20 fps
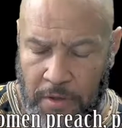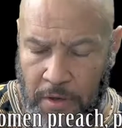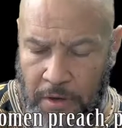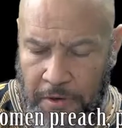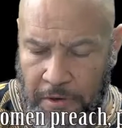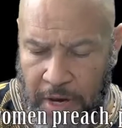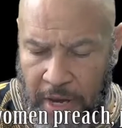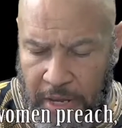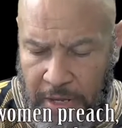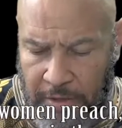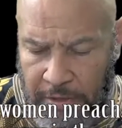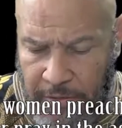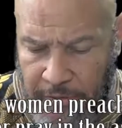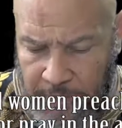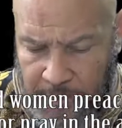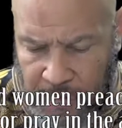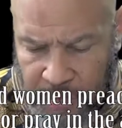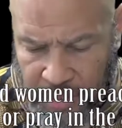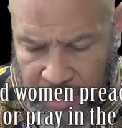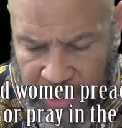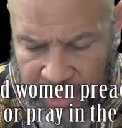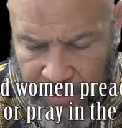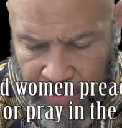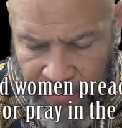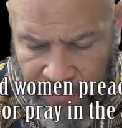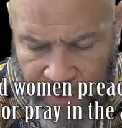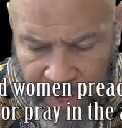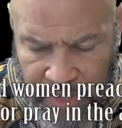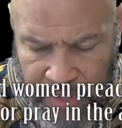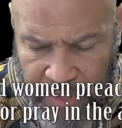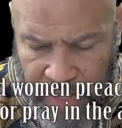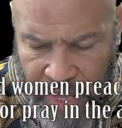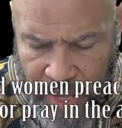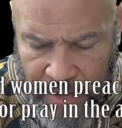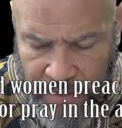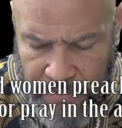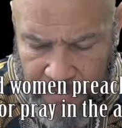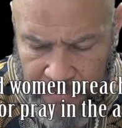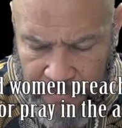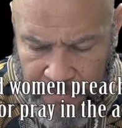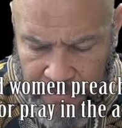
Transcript: All right? Did we finish that?